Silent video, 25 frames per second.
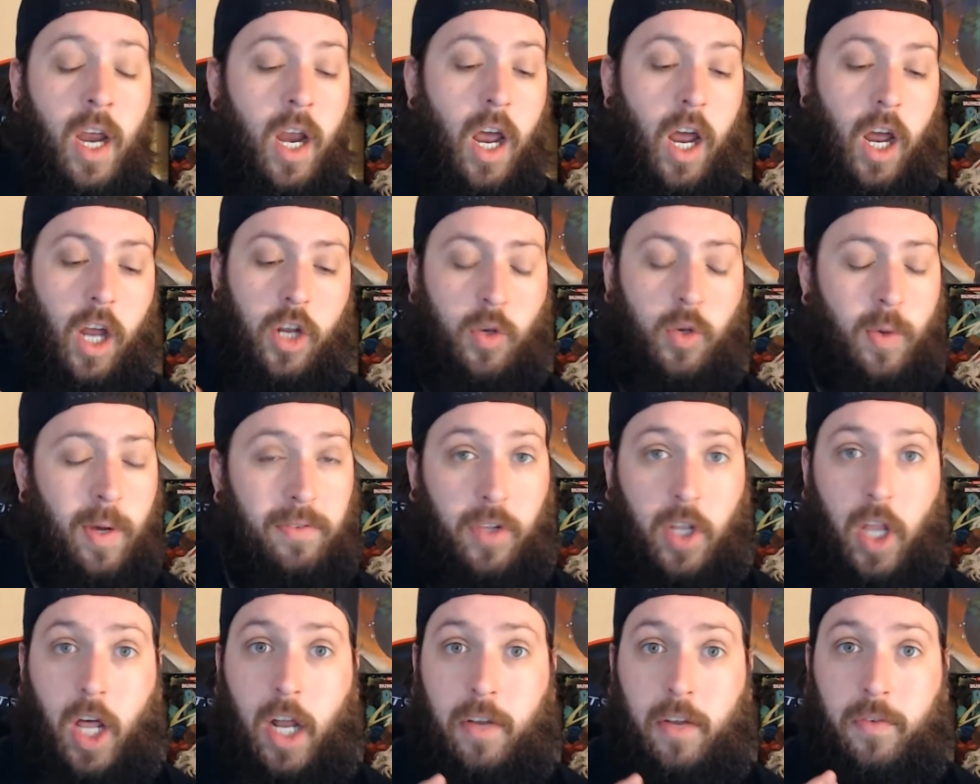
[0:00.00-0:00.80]
You have a
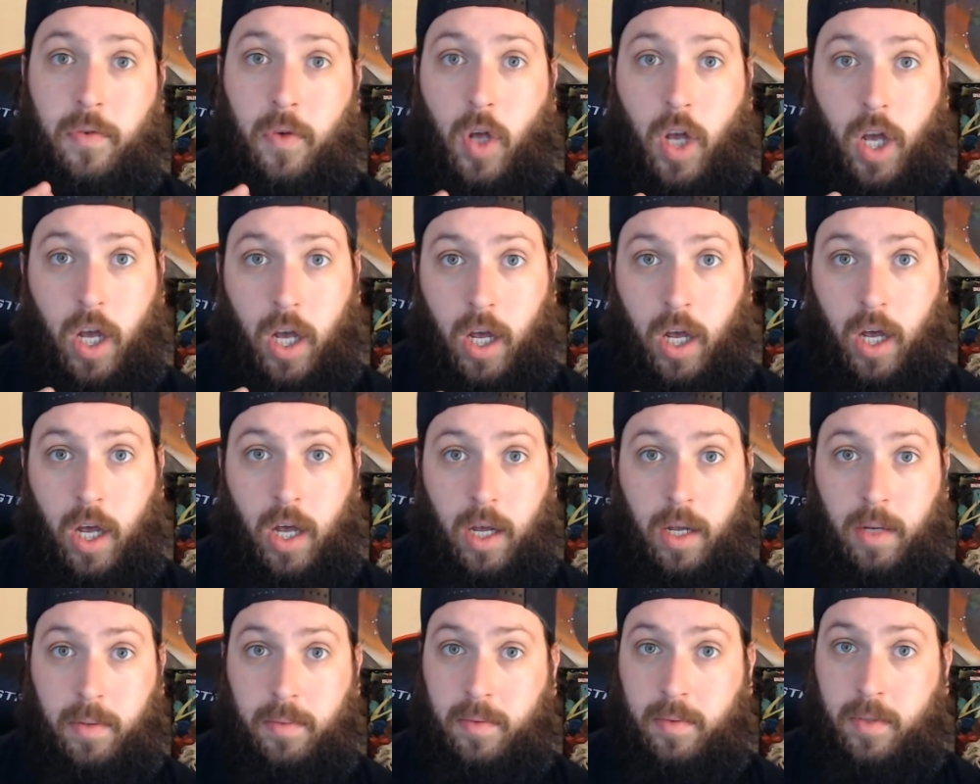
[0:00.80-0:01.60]
lot of
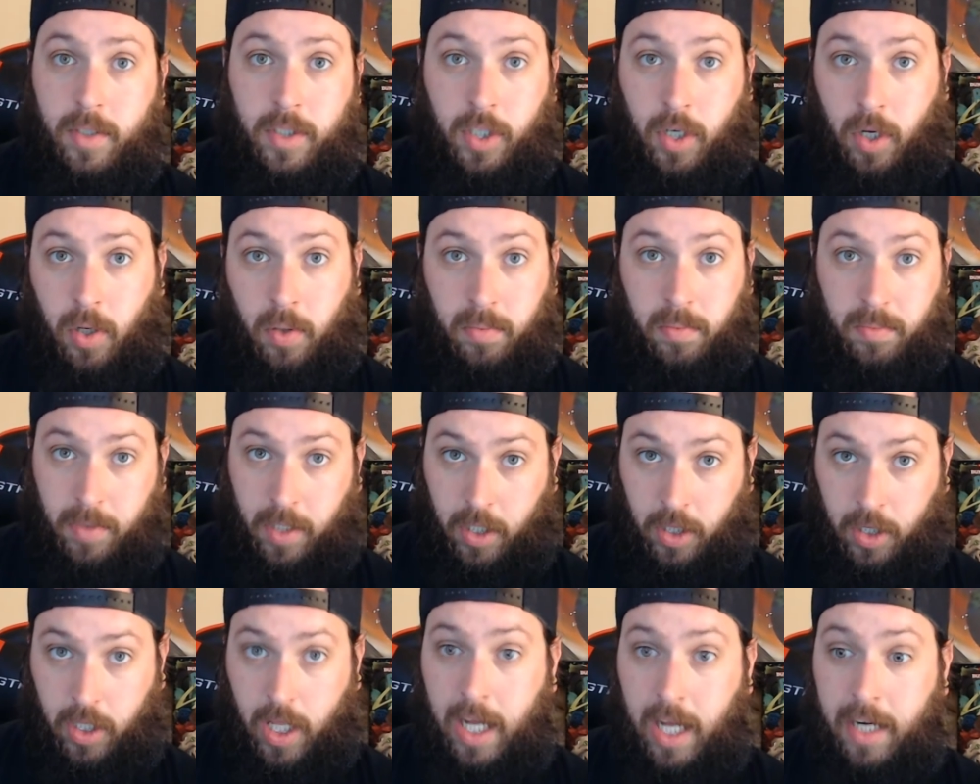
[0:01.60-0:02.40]
a
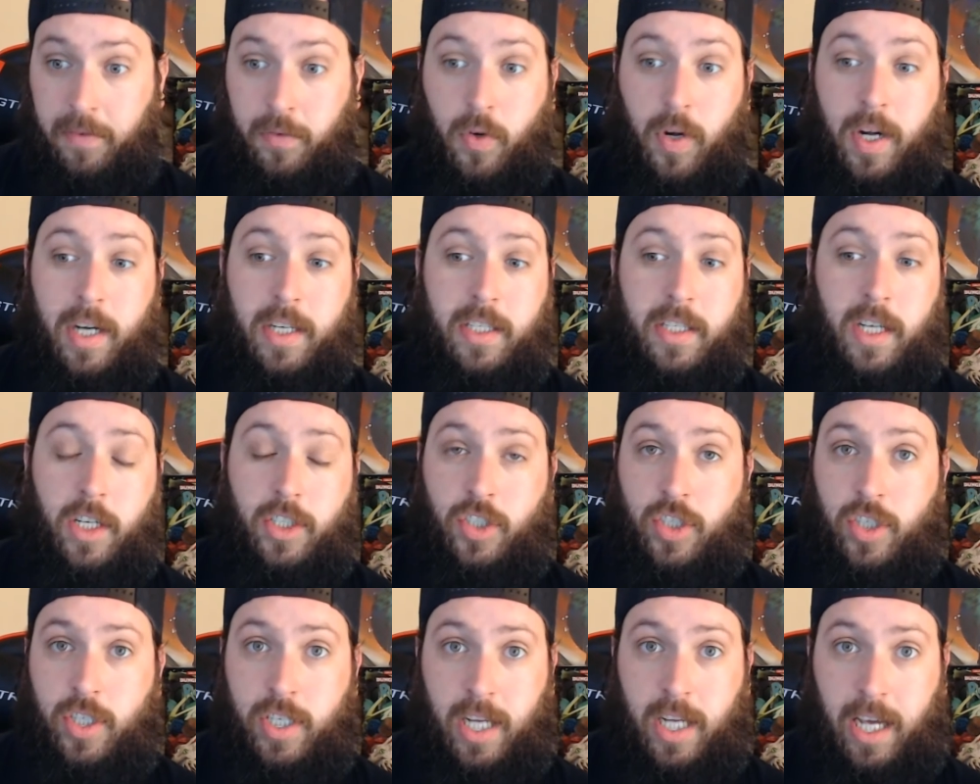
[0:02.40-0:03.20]
lot of great
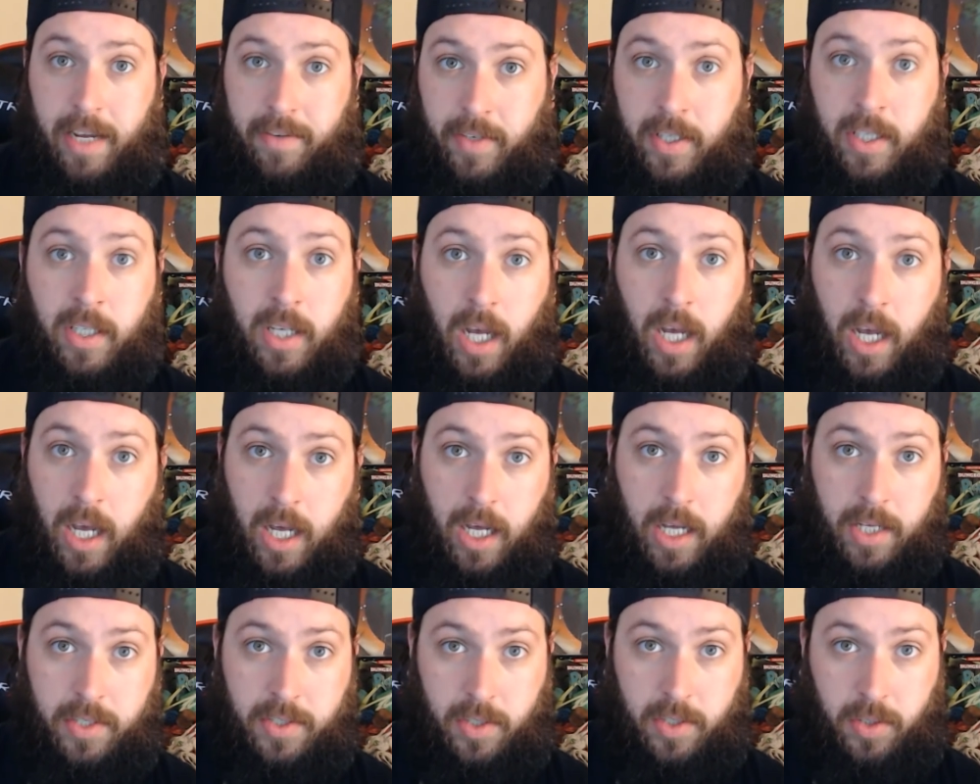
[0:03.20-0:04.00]
dungeon diving,
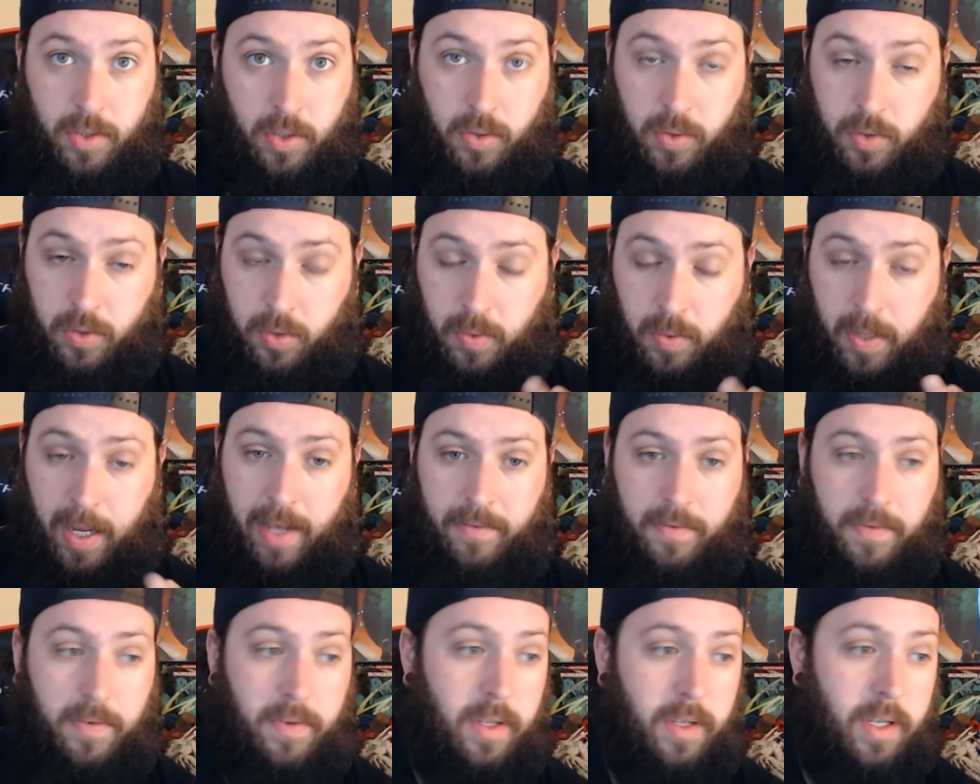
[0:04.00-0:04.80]
so you do
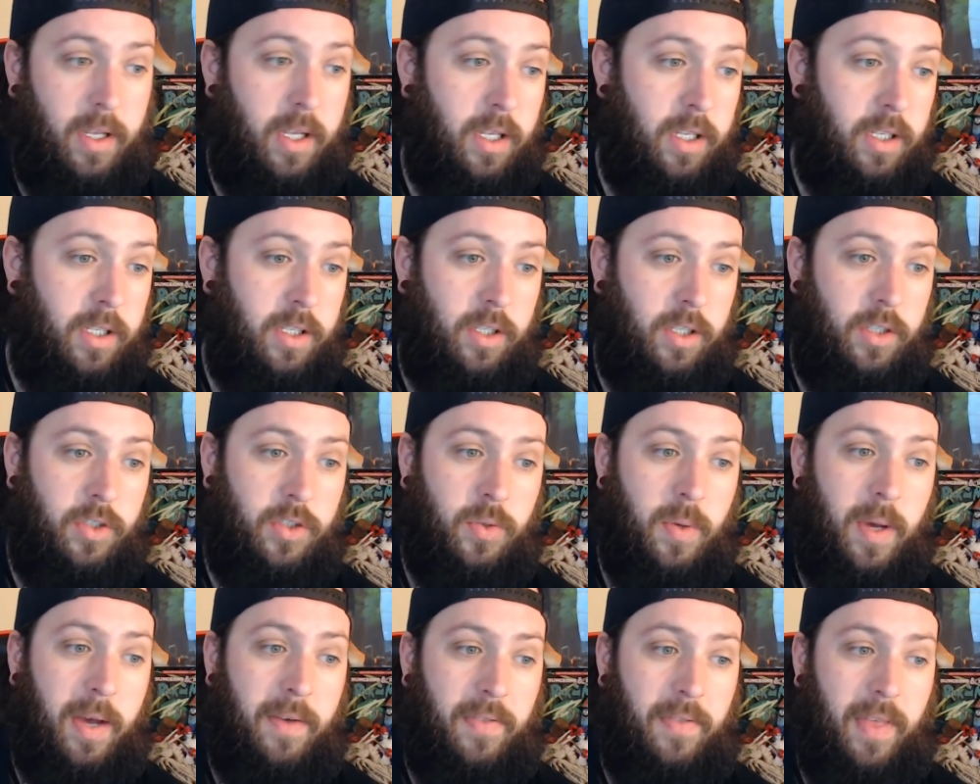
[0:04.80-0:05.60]

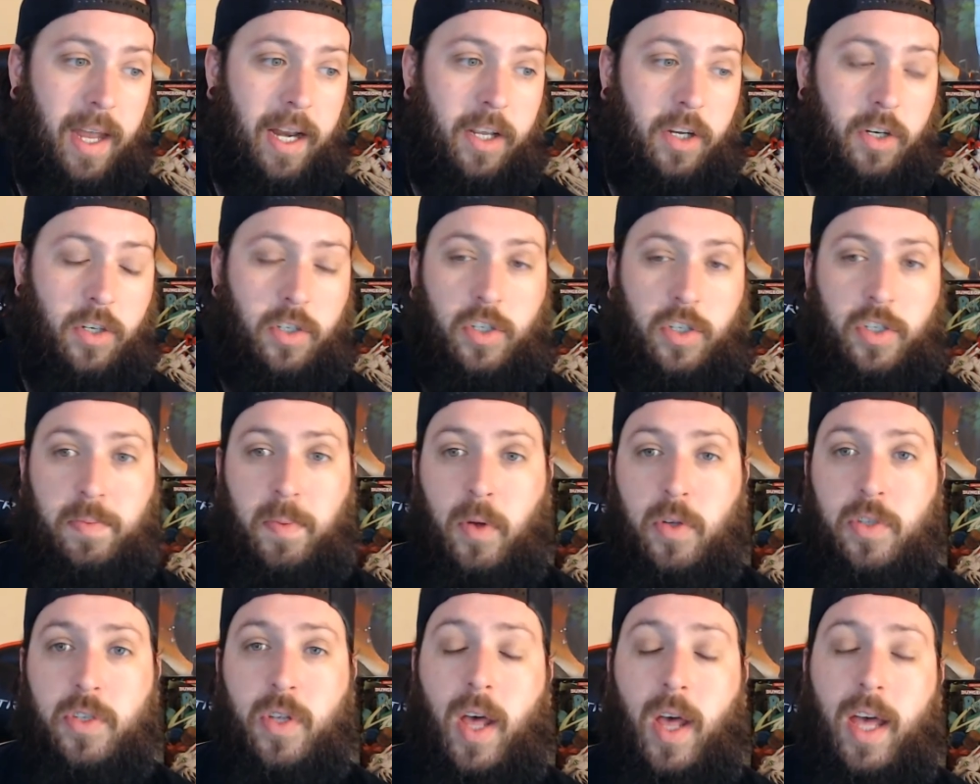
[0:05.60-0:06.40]
have that at your
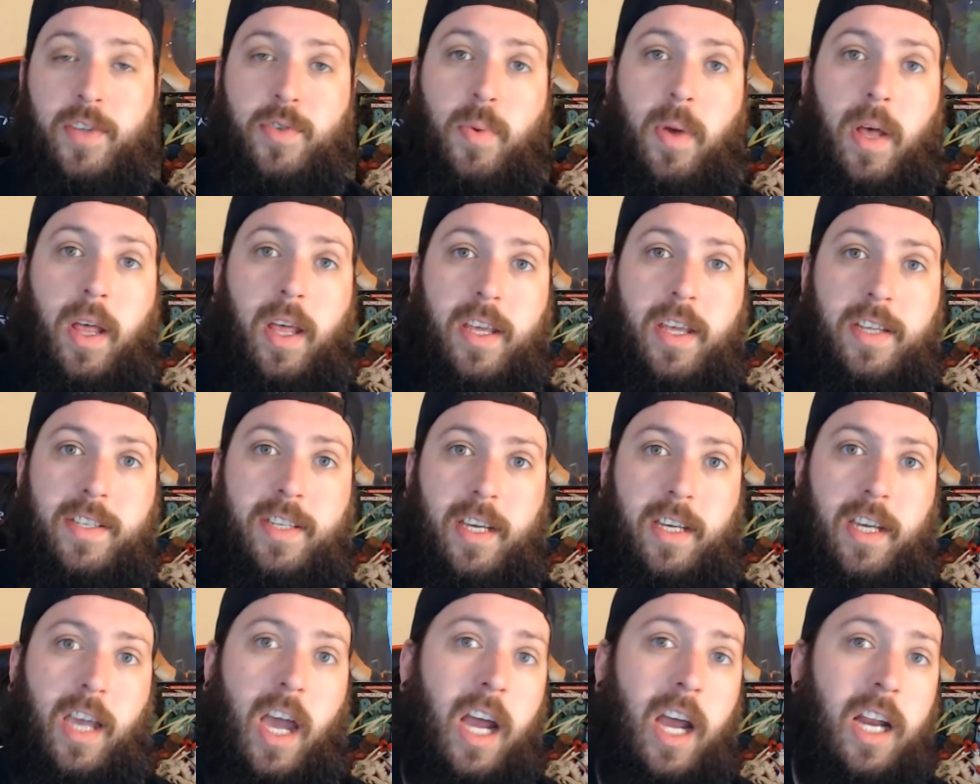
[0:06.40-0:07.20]
disposal, as well as
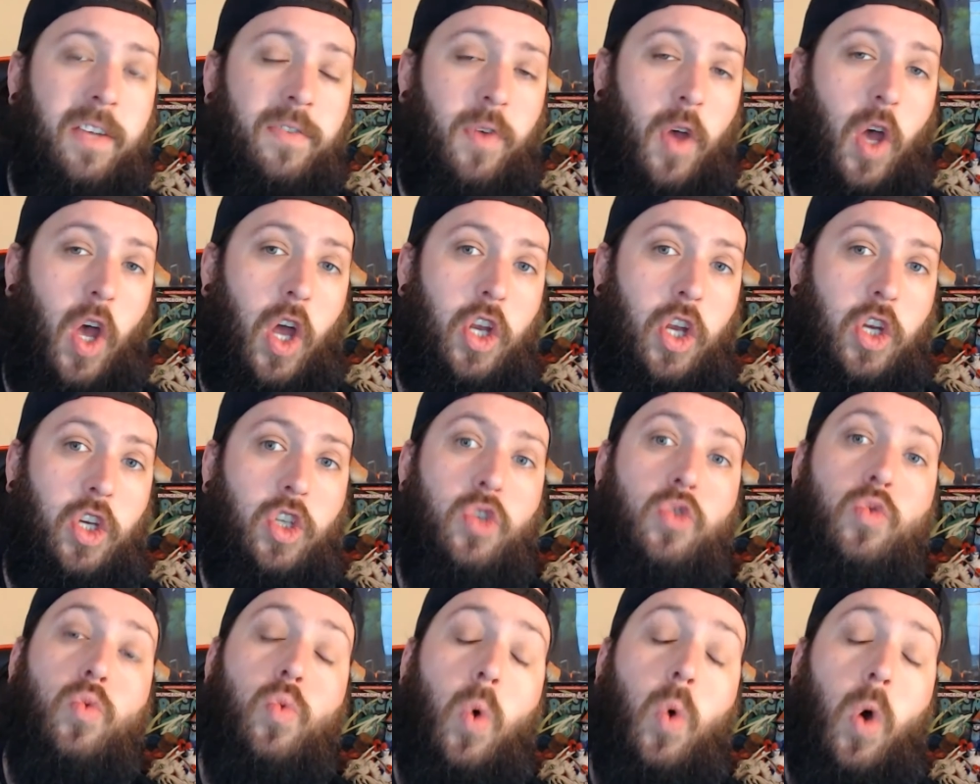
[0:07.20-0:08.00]
kind of a
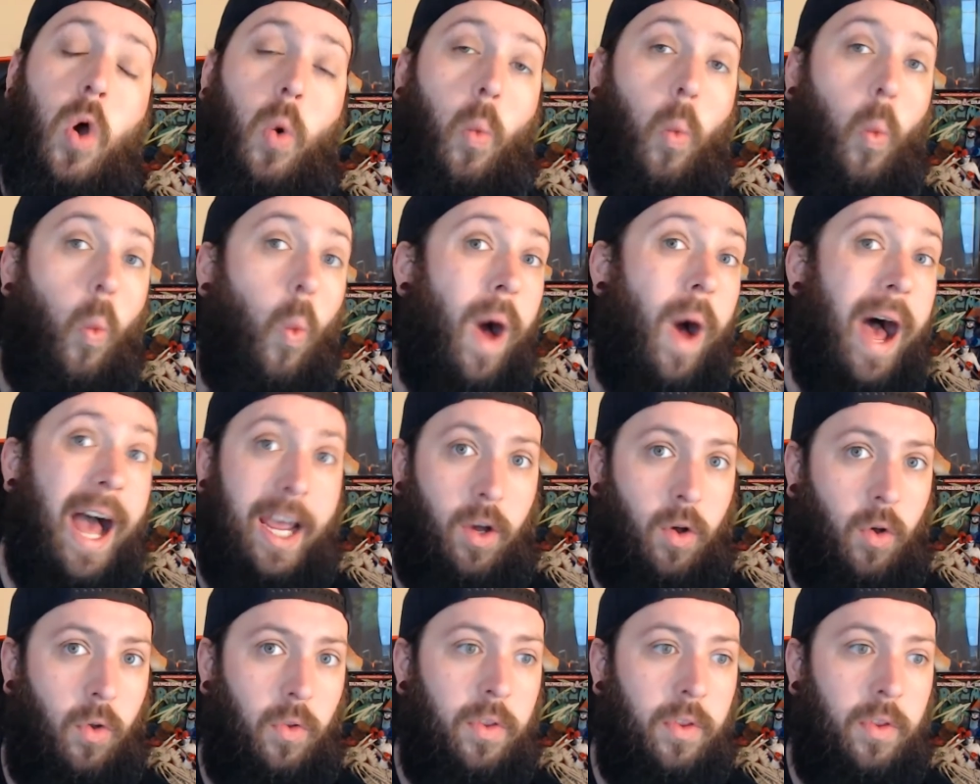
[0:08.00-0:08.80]
new wild,